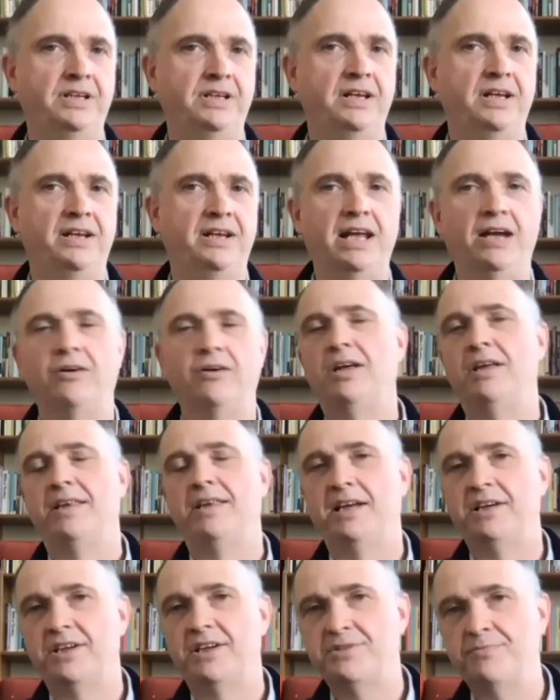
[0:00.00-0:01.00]
Now,
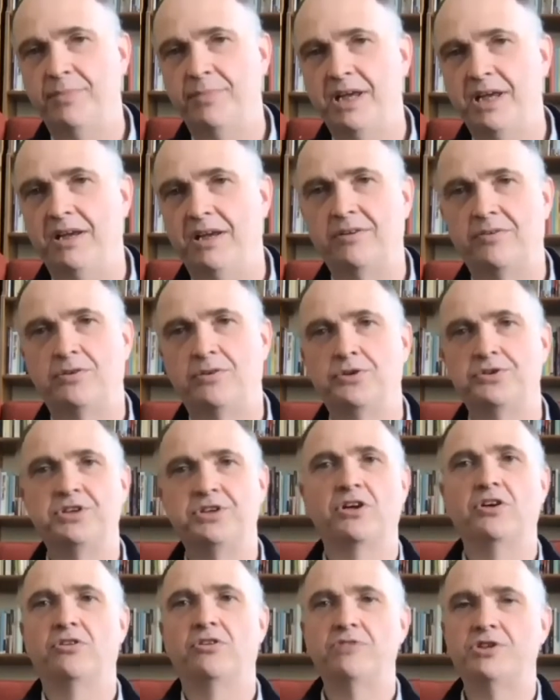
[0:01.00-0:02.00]
that doesn't mean, of course, that
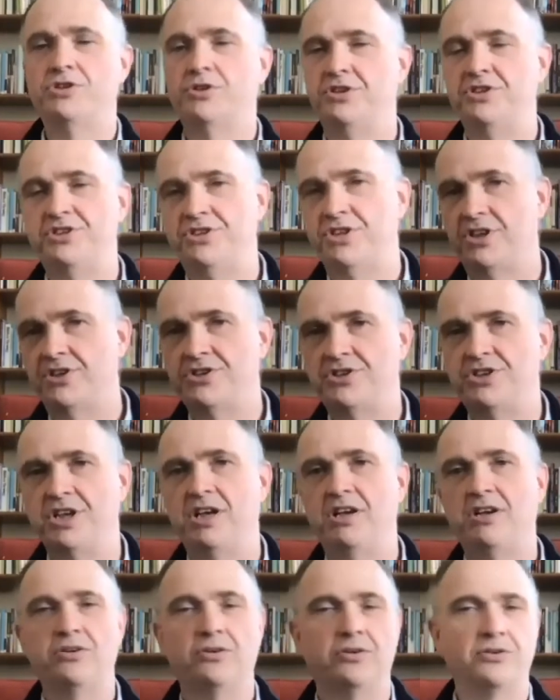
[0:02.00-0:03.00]
God rejoices in
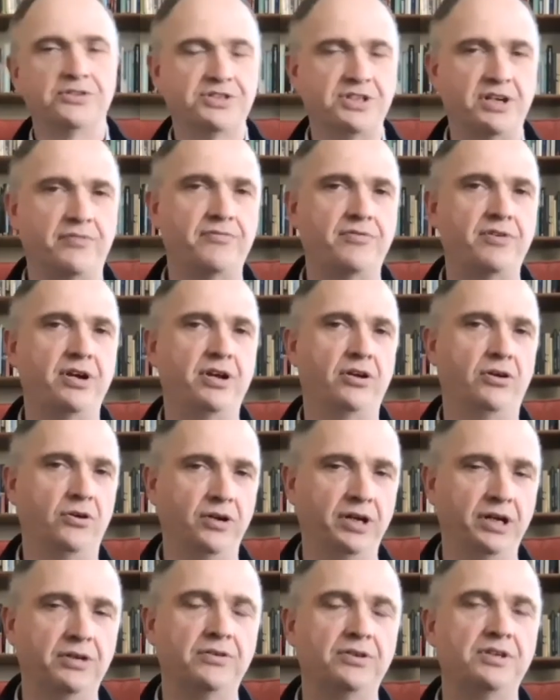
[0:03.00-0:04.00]
sin or suffering or
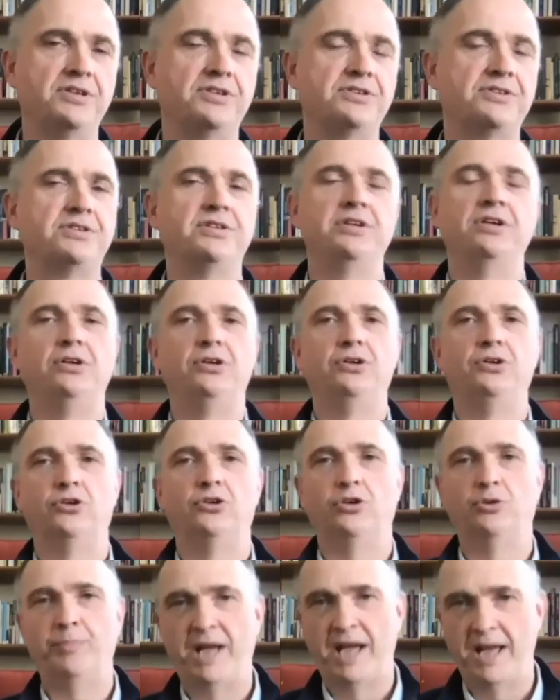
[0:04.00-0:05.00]
illness
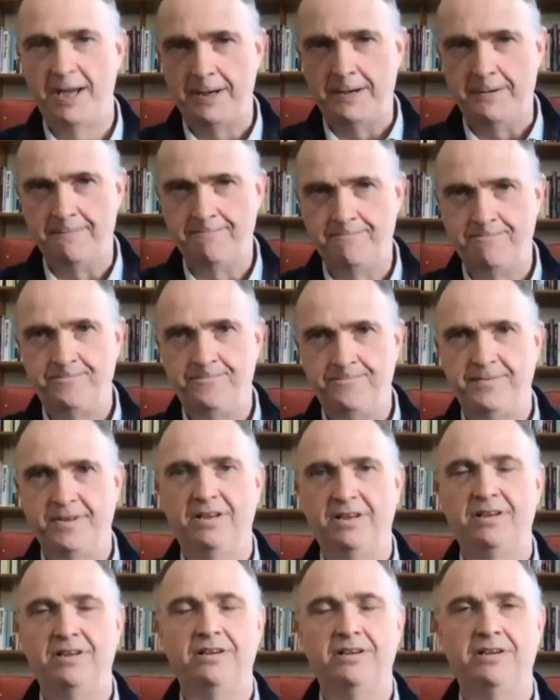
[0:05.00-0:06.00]
or pain.
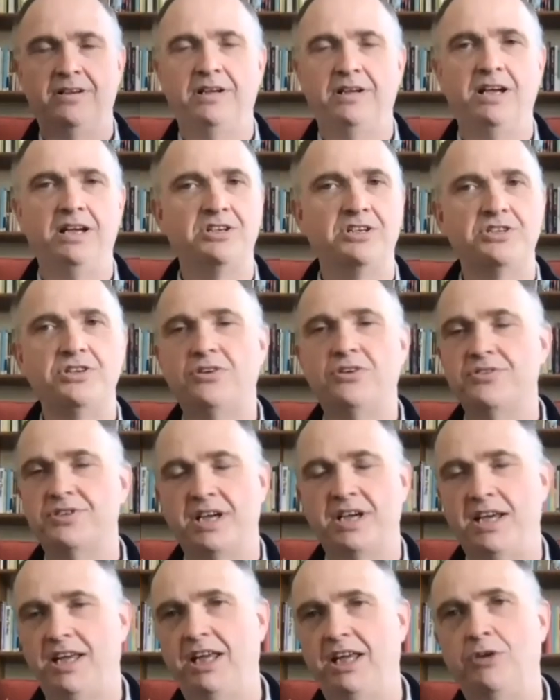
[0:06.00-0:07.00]
He does not
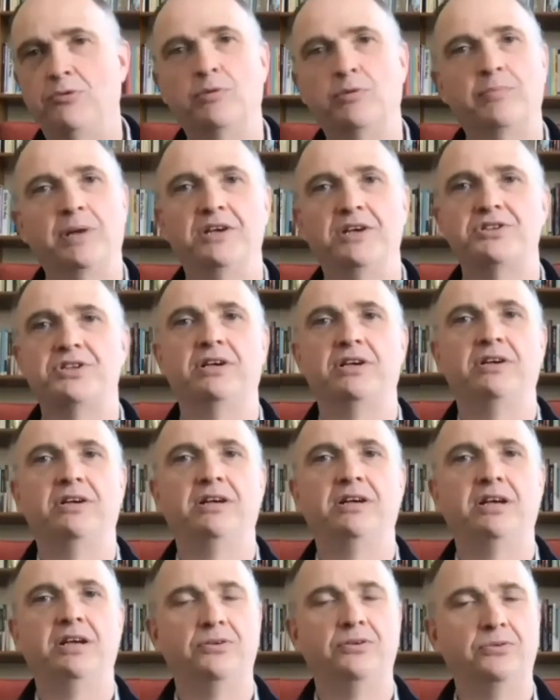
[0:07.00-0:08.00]
take equal pleasure
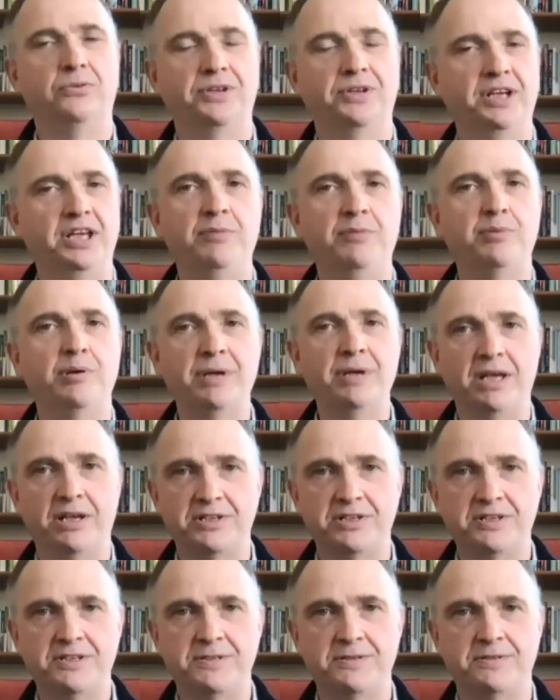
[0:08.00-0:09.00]
in all that he
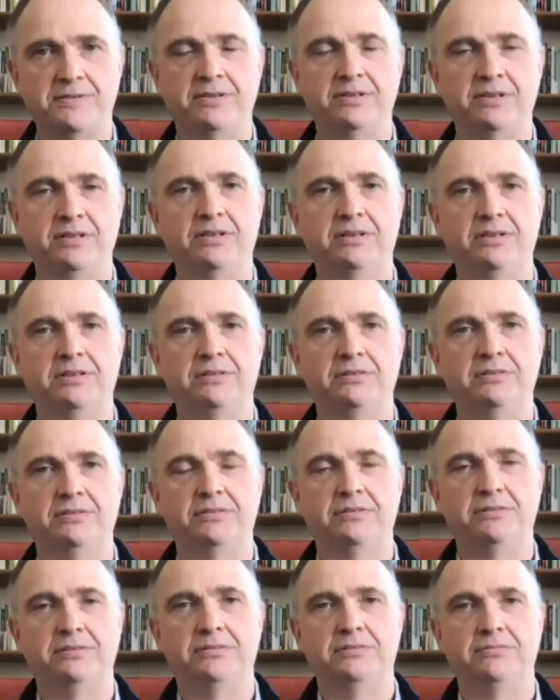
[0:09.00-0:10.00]
permits.
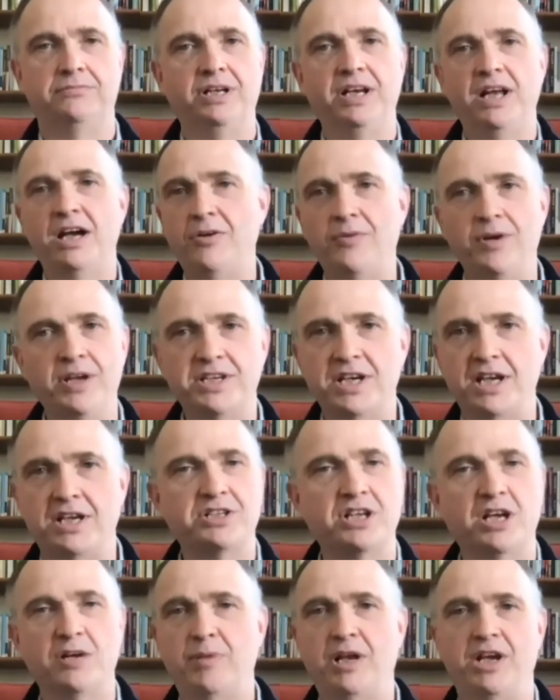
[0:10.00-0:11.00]
We know he takes
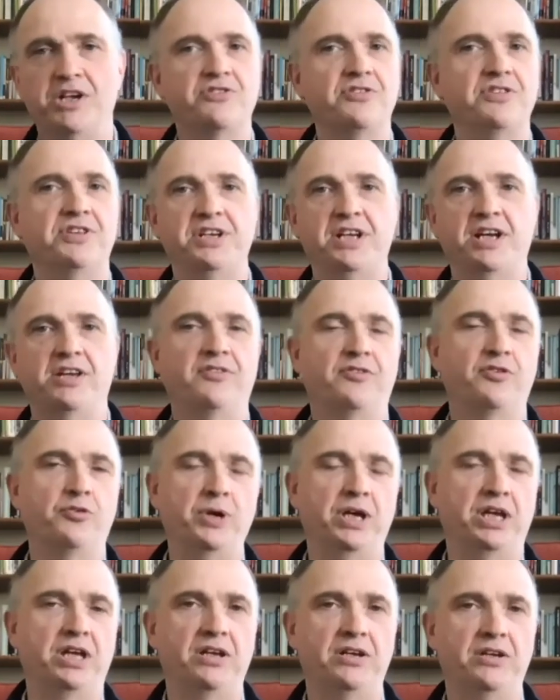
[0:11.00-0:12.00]
no pleasure in the death of the
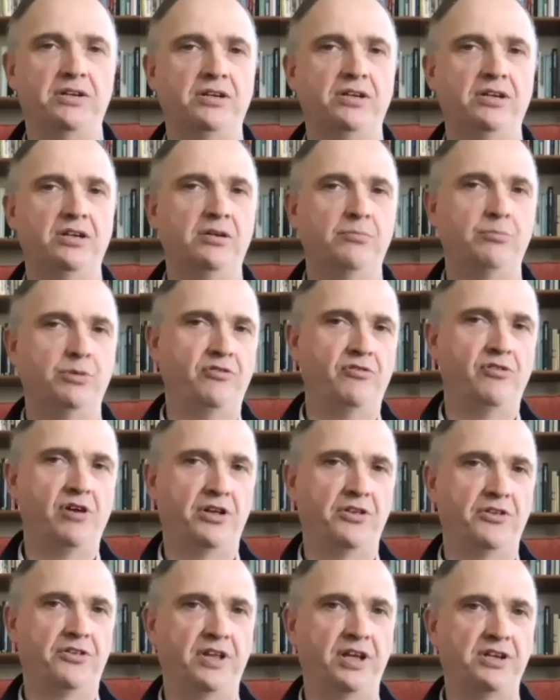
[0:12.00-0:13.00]
wicked, but
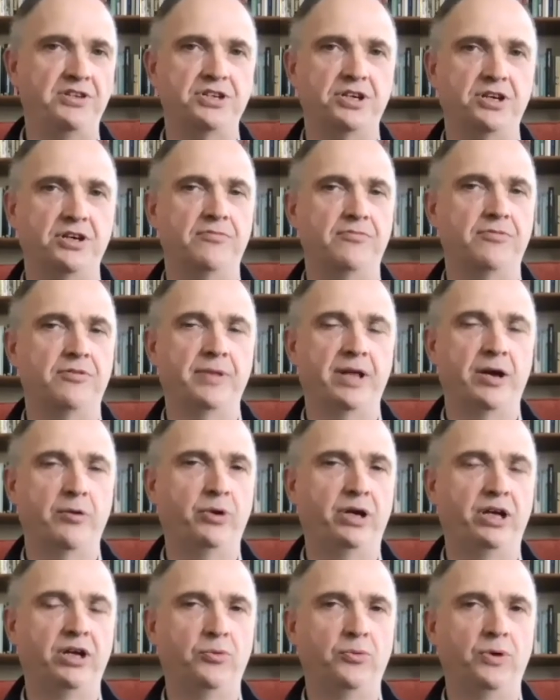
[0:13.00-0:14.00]
rather they turn from their
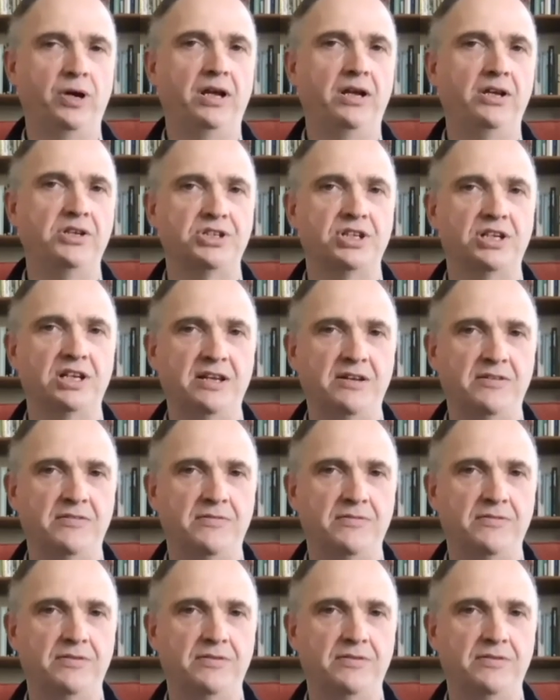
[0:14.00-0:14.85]
wicked ways and live.